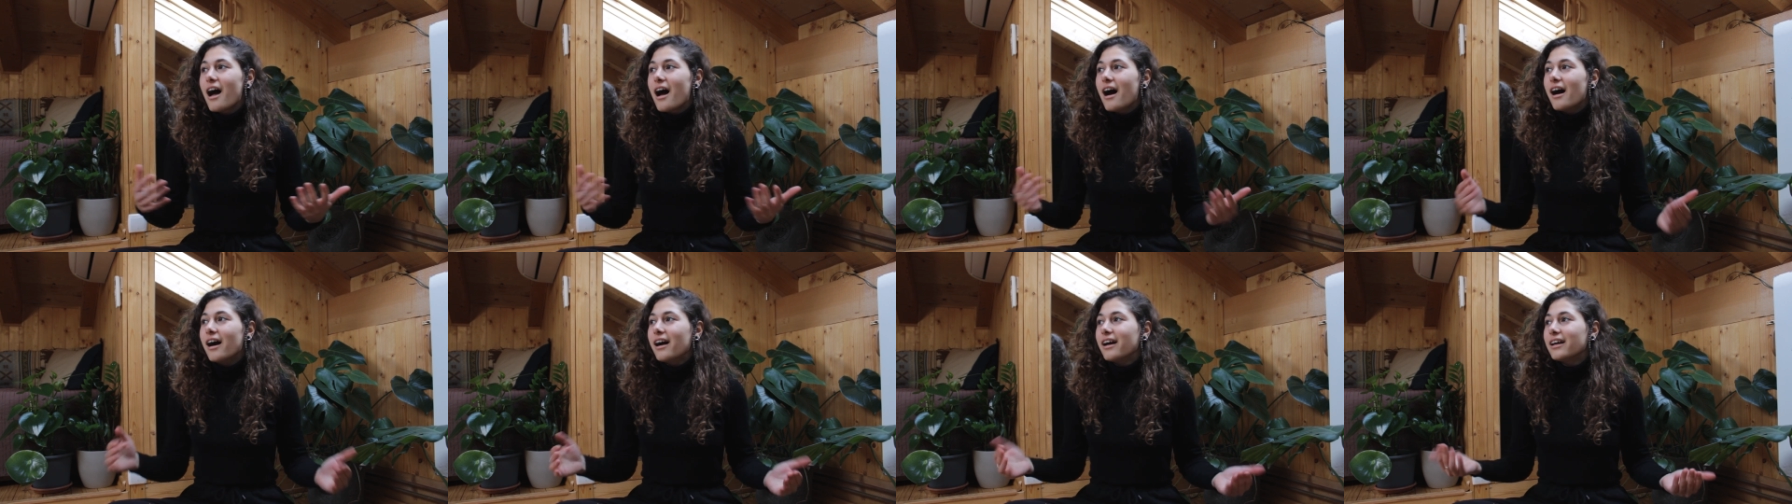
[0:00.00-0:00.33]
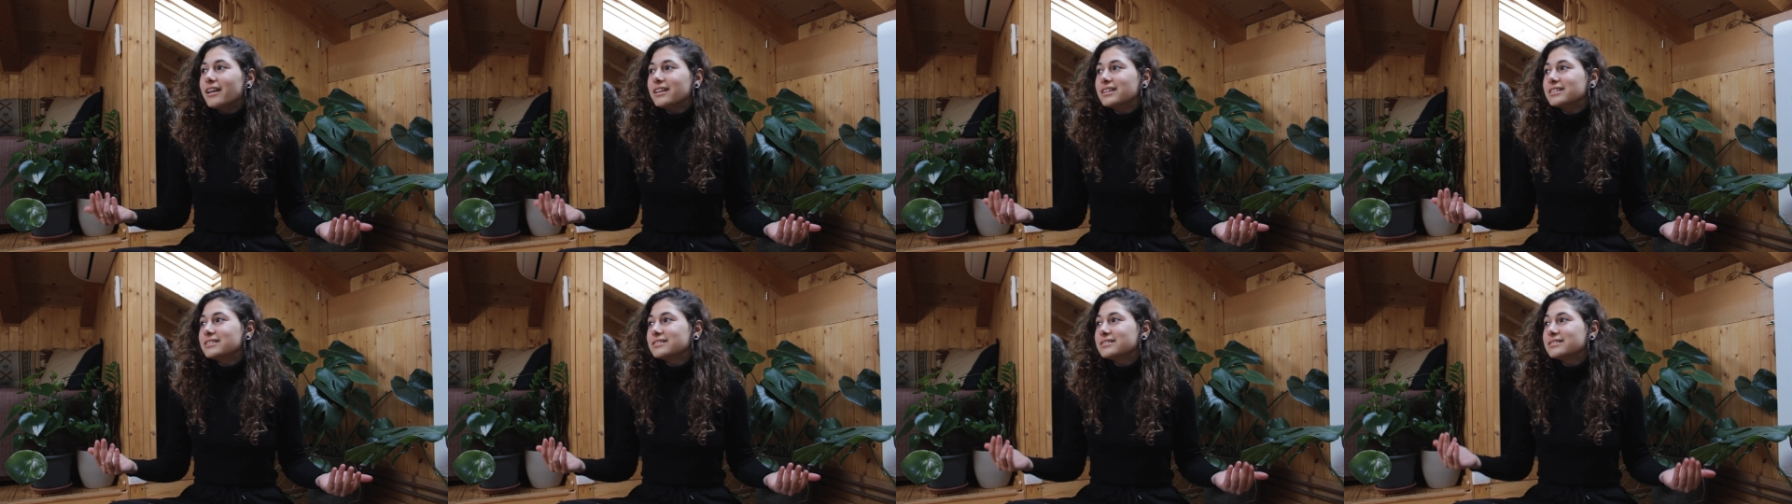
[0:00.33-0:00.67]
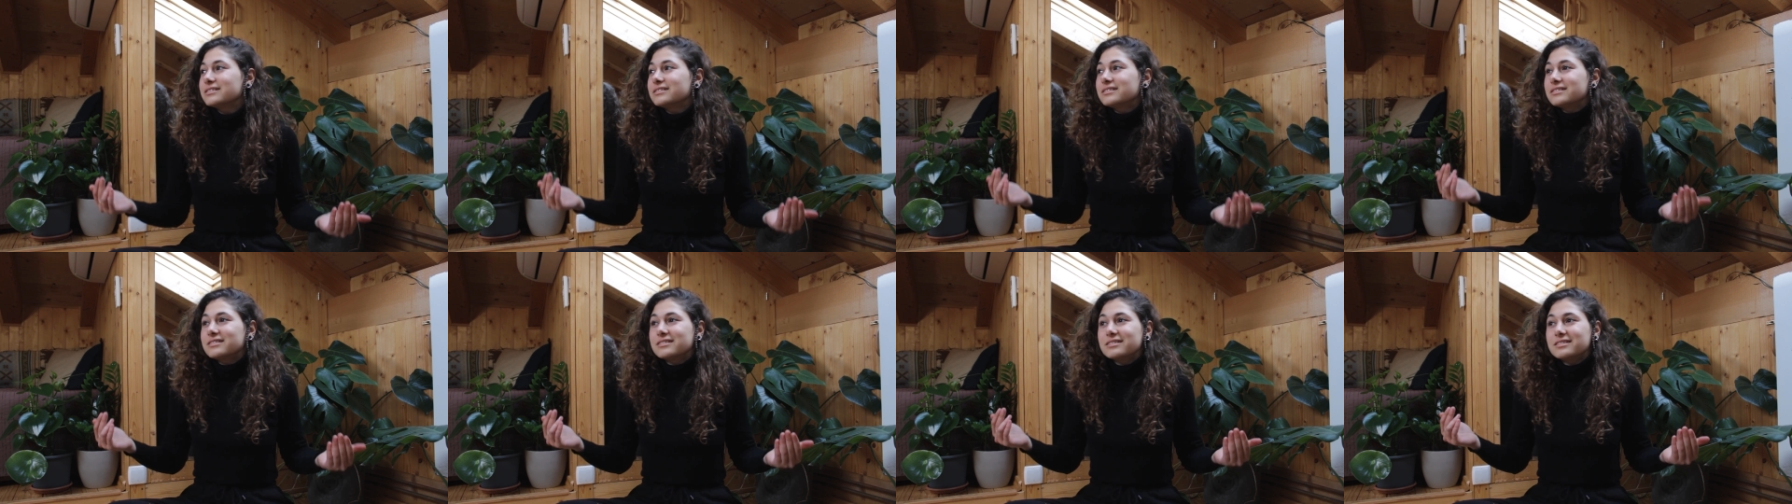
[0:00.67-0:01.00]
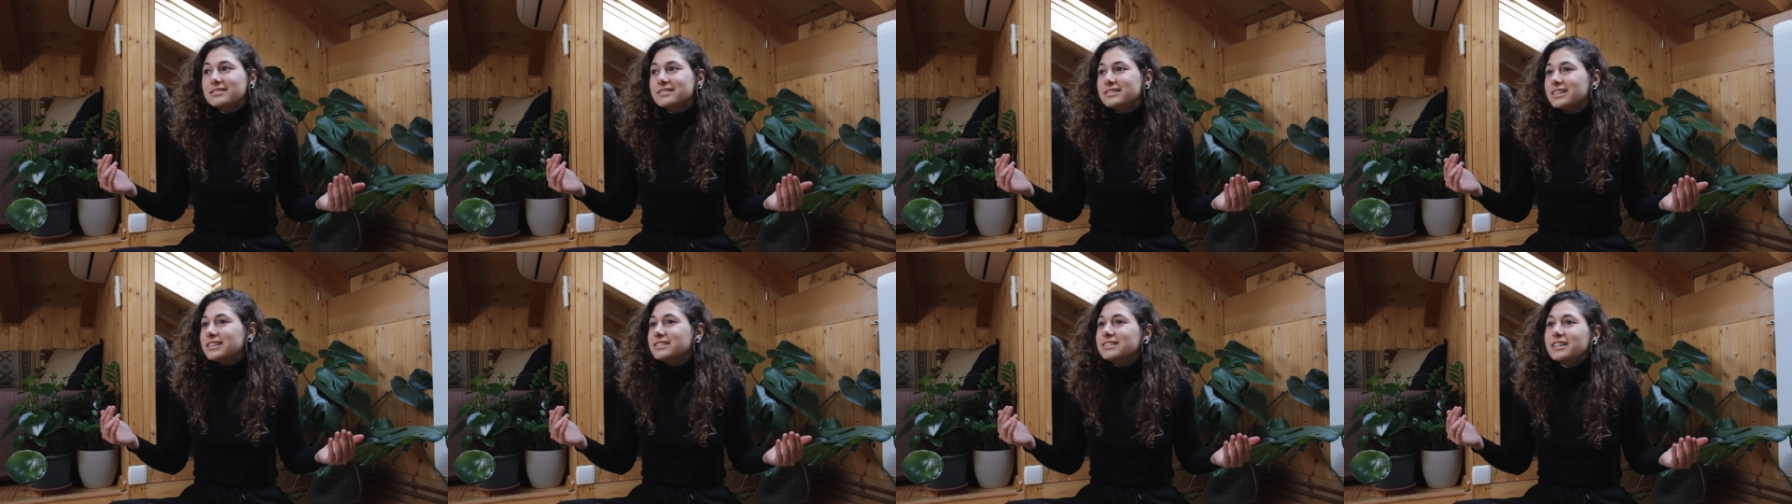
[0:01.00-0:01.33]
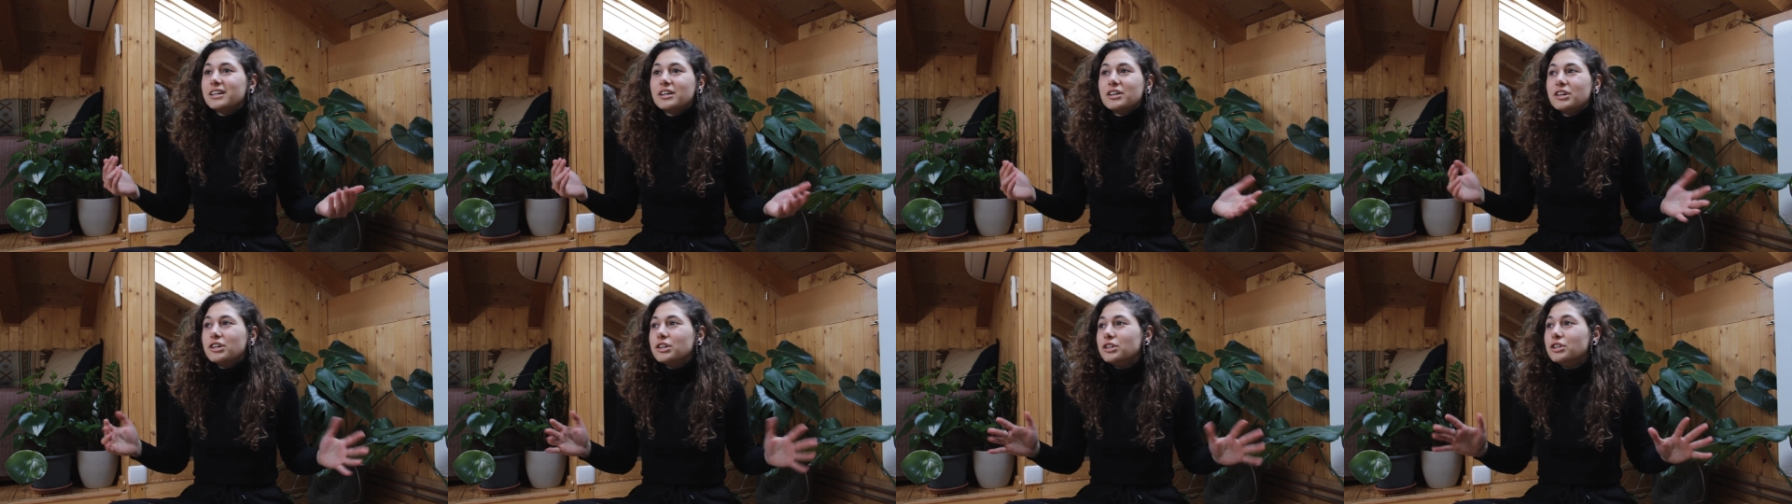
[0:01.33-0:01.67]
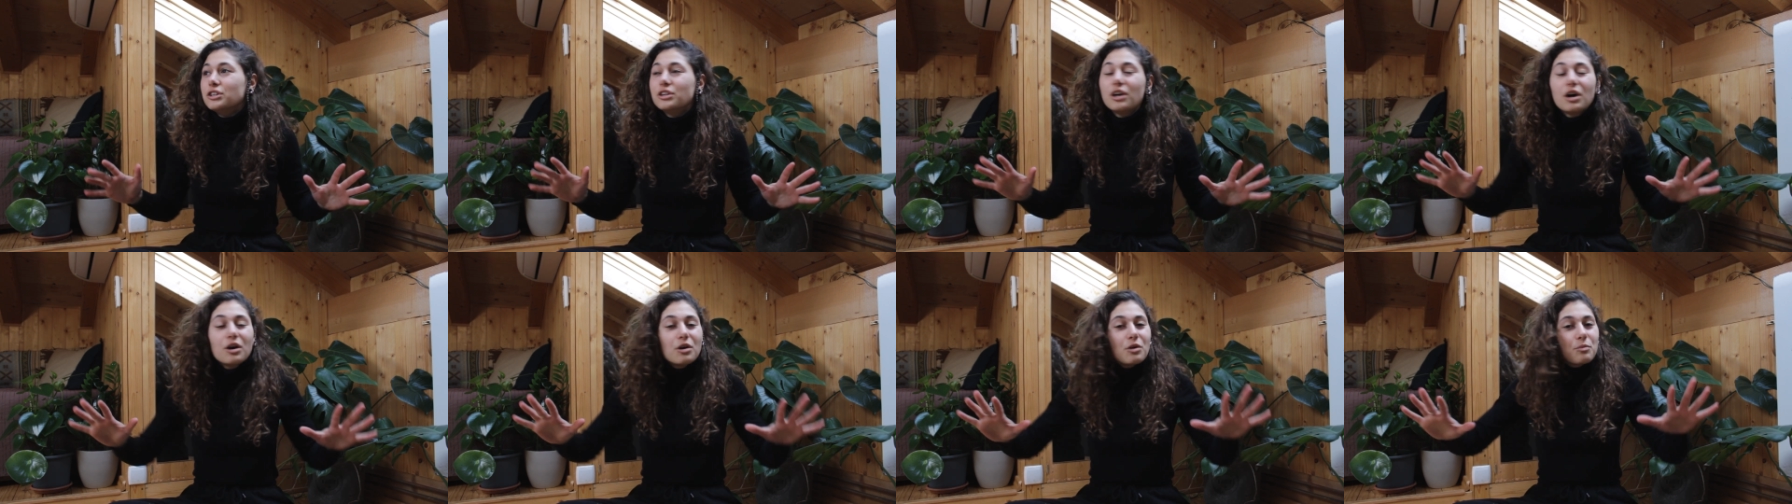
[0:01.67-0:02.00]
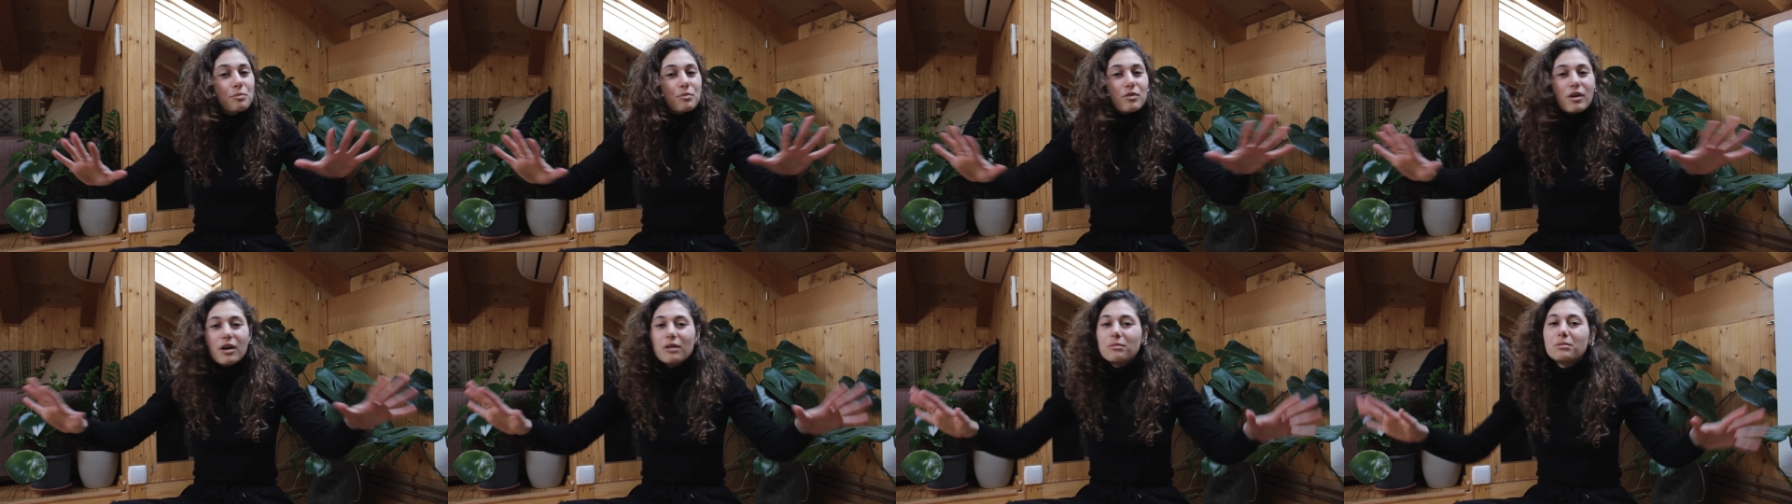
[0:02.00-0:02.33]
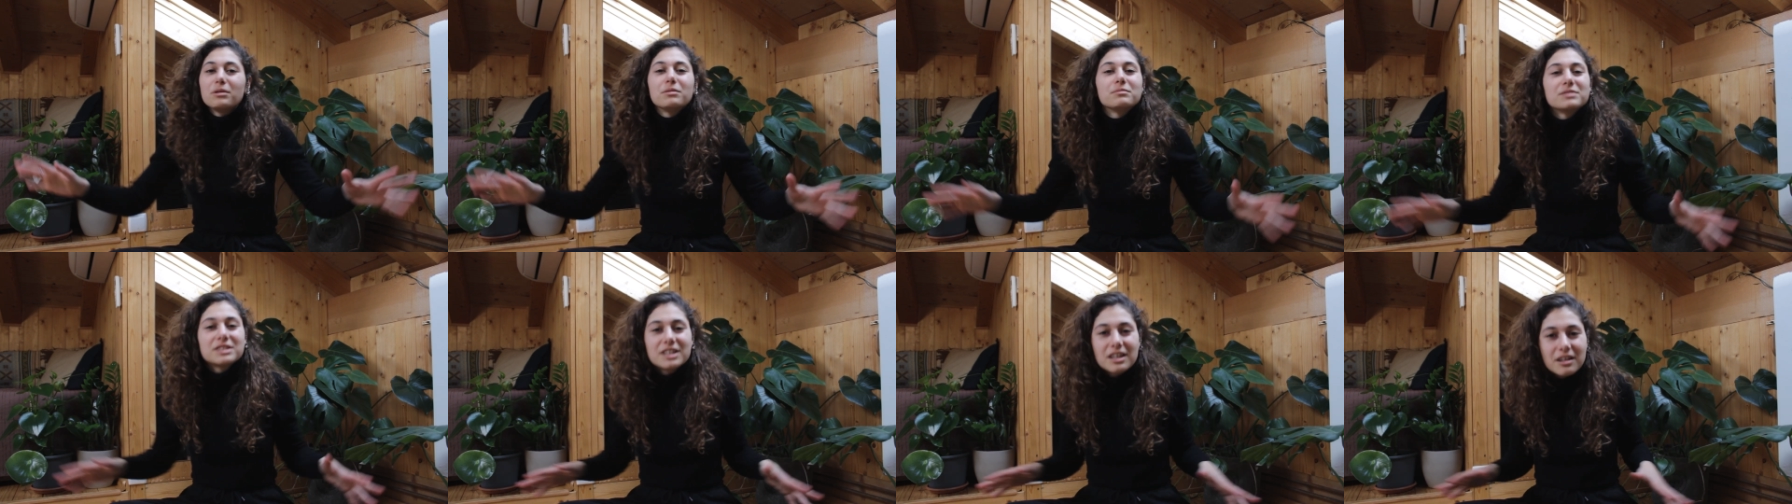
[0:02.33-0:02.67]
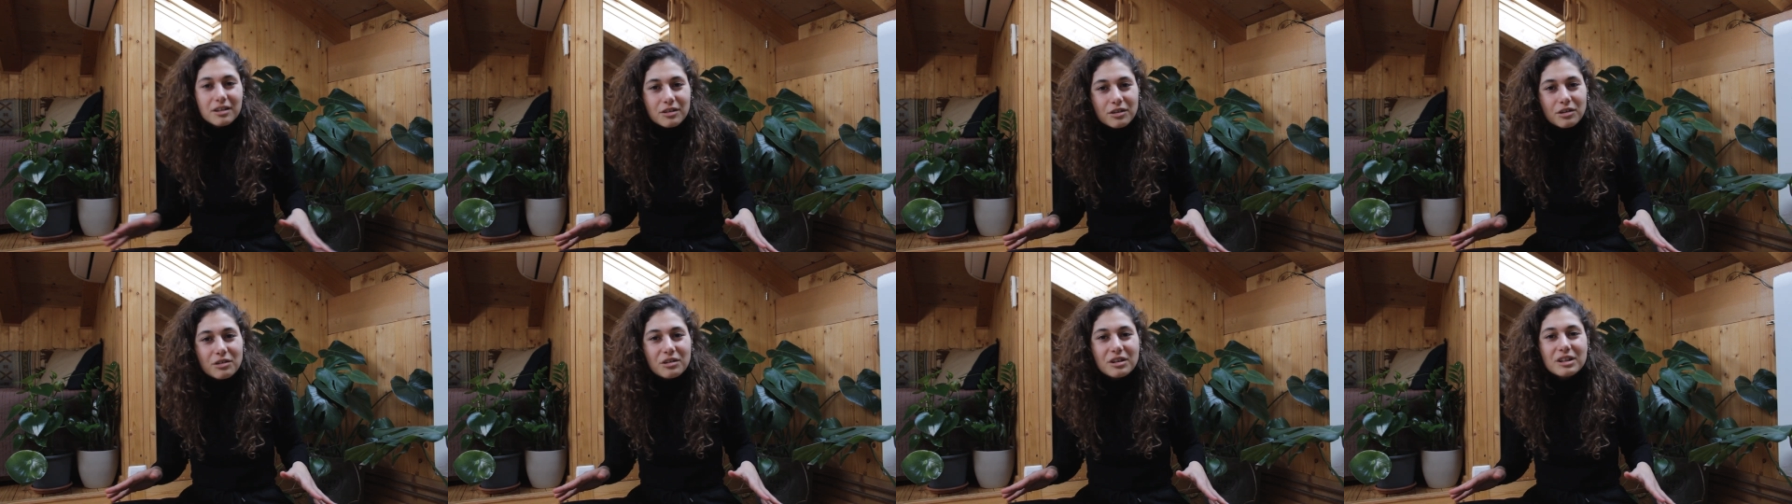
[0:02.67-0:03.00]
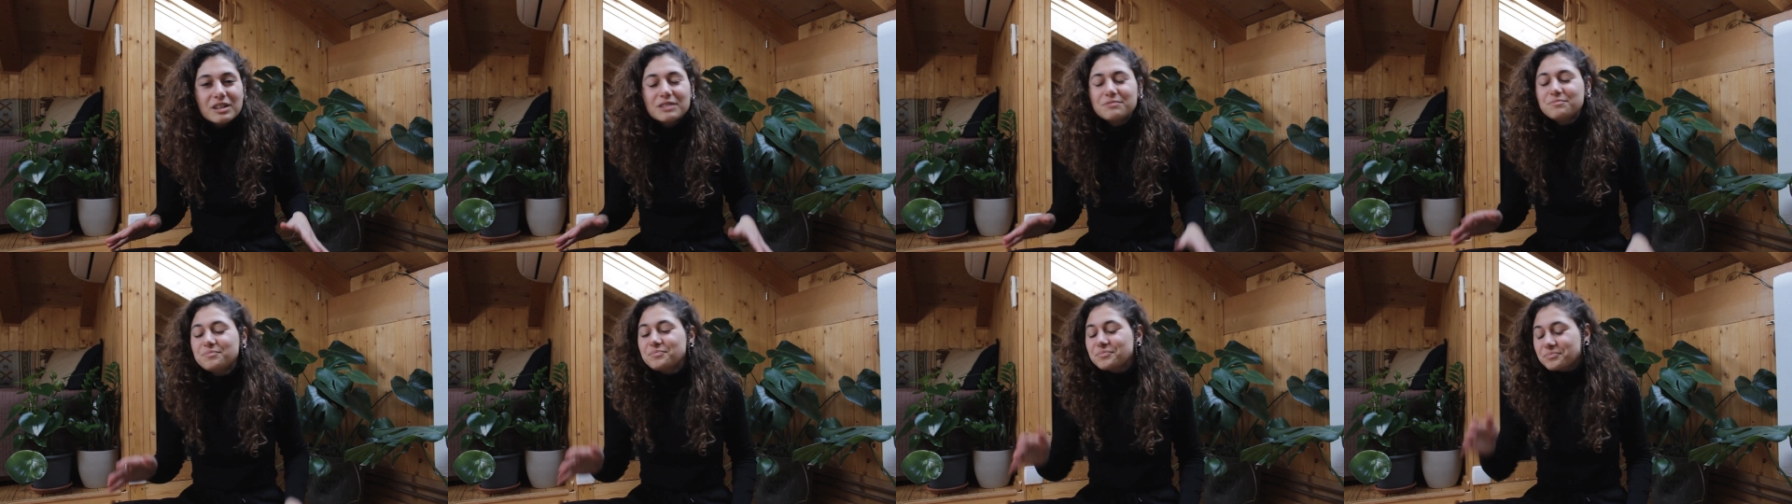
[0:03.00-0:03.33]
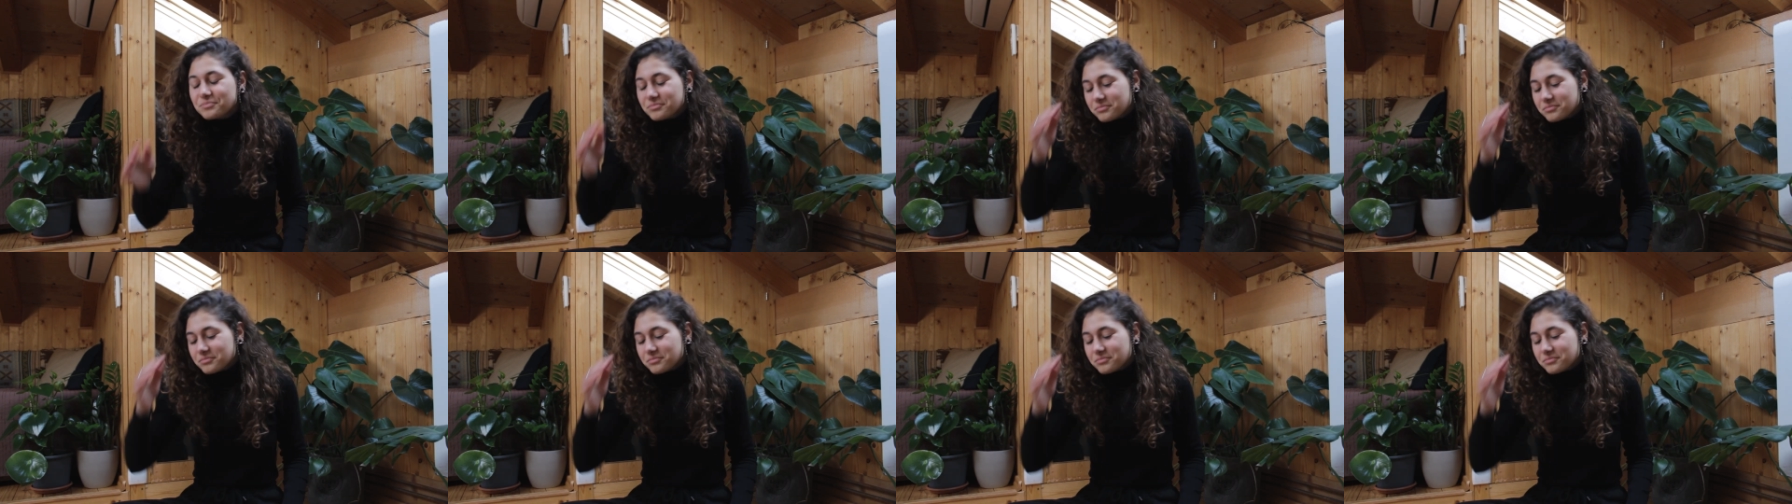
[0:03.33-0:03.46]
and that there are no problems at all,